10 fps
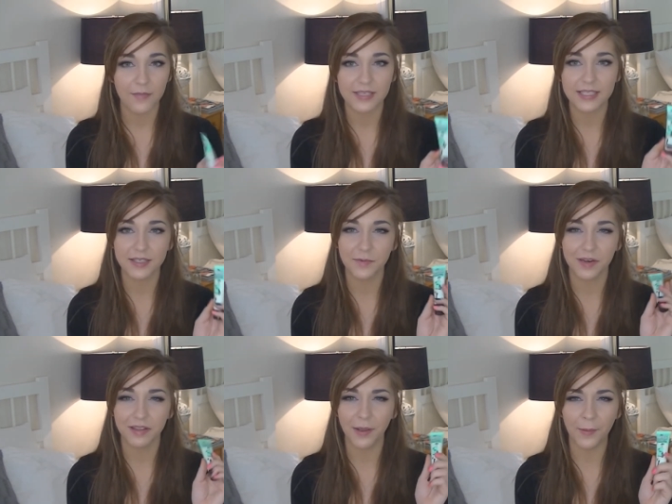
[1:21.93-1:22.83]
This is
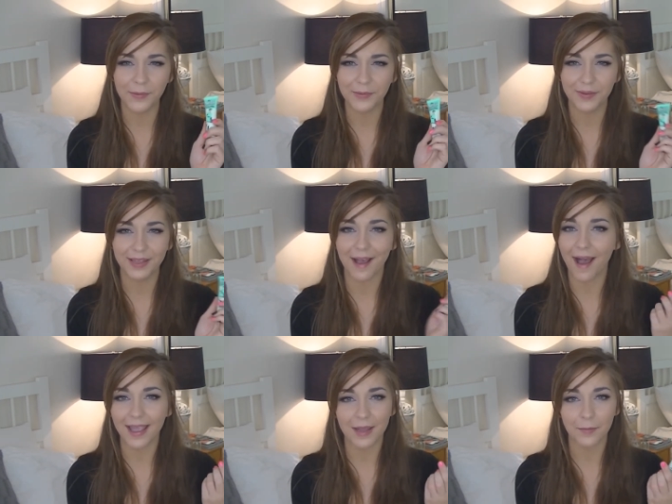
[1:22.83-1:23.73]
one of the only really
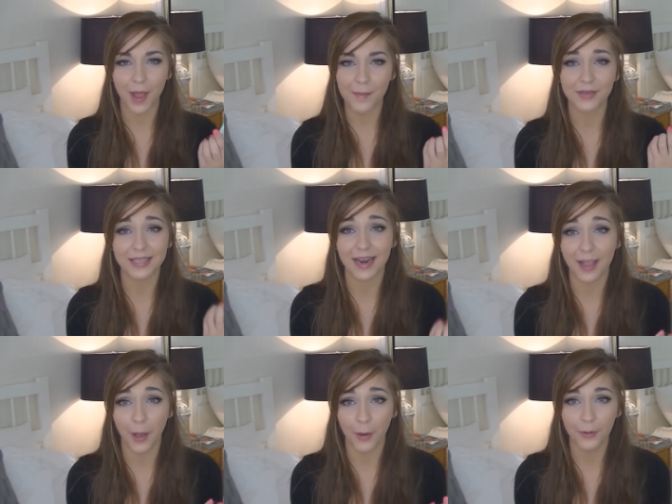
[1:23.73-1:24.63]
high-end primers that
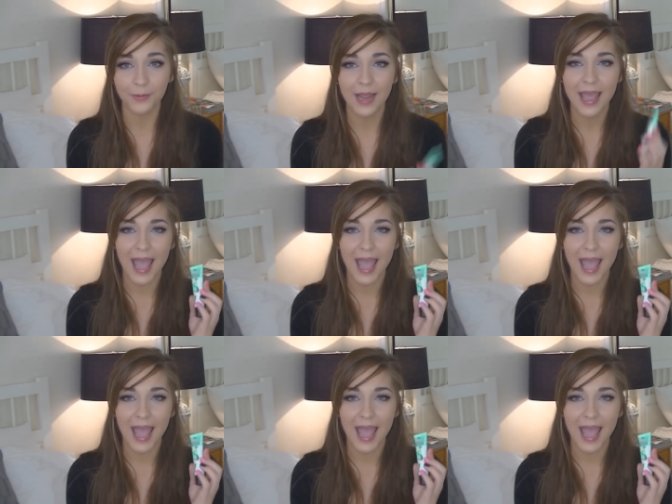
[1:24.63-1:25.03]
I own,